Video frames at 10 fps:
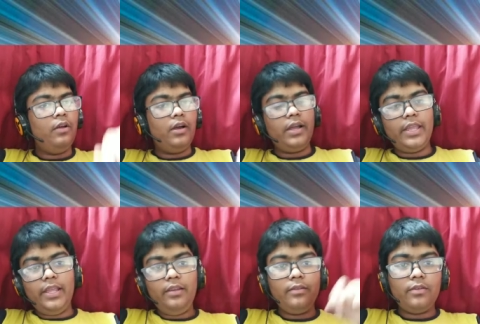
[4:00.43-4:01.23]

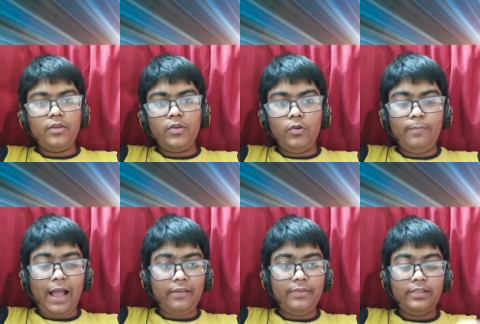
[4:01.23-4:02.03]
again go
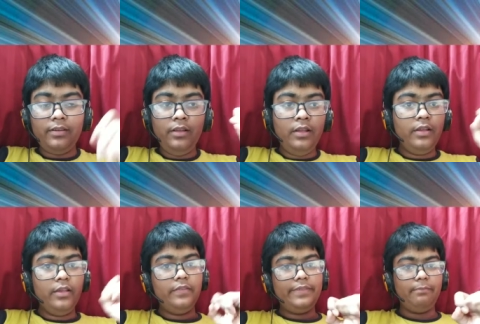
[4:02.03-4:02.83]
back with the
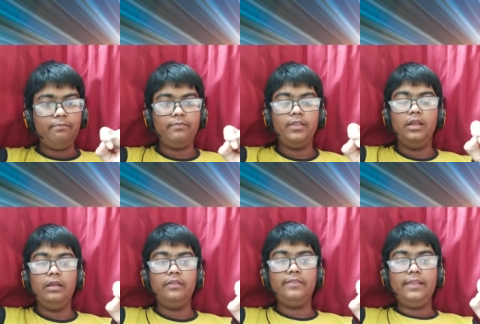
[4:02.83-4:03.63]

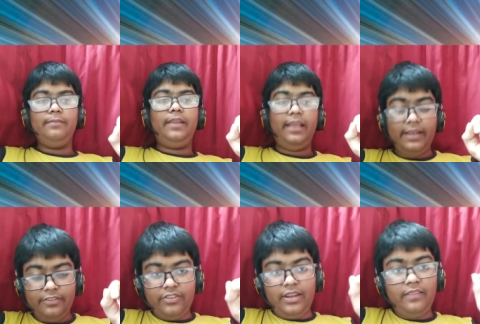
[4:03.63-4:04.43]
same
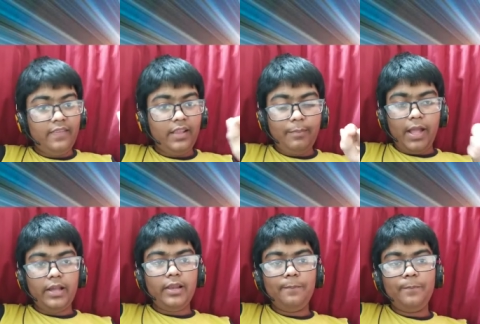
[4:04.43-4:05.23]
direction and same
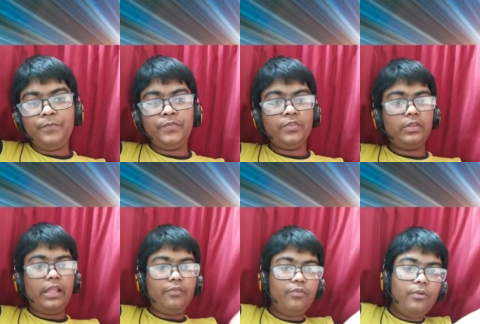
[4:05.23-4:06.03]
angle. So
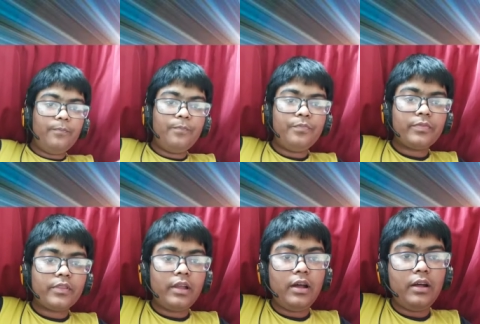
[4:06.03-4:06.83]
therefore,
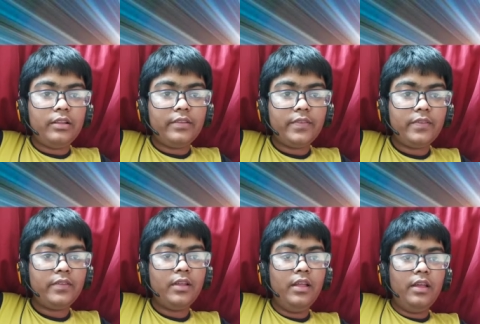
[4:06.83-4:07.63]
this is
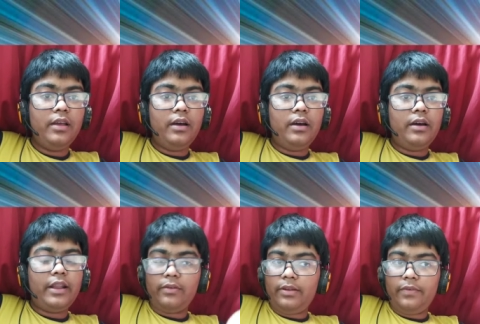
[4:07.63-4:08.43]

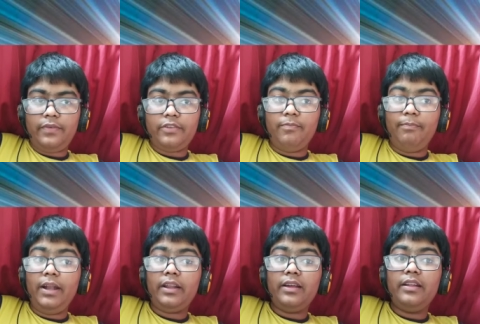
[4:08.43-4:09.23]
regular reflection. But
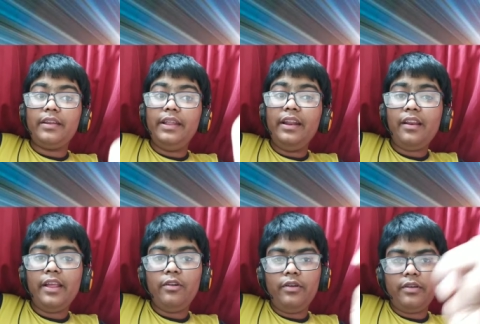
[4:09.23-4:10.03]

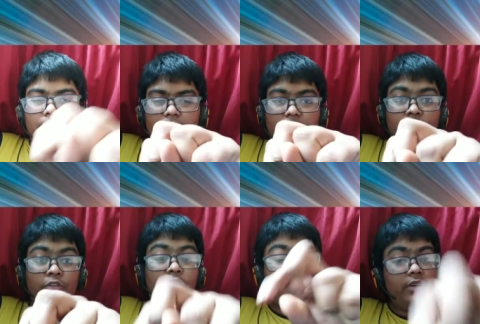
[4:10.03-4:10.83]
irregular reflection,
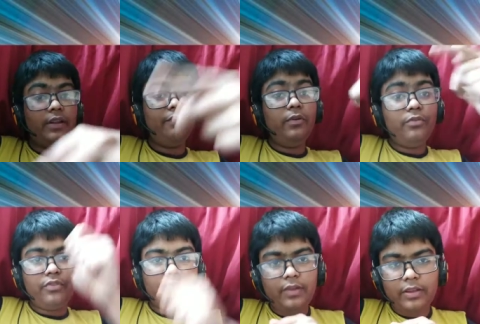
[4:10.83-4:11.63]
or the diffuse
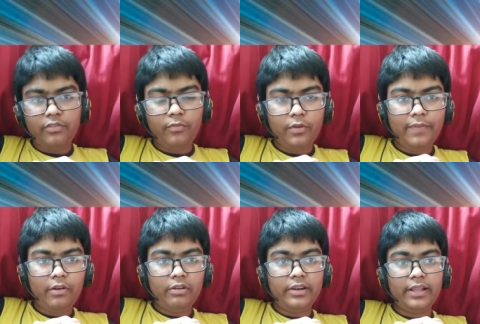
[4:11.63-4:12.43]
reflection, what we
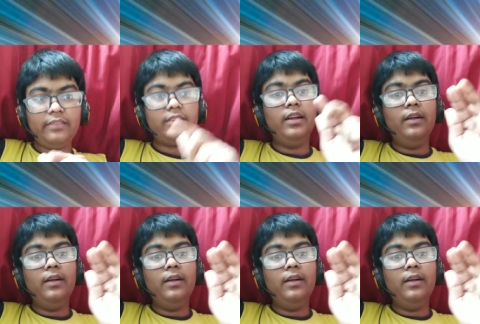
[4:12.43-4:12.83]
call it as,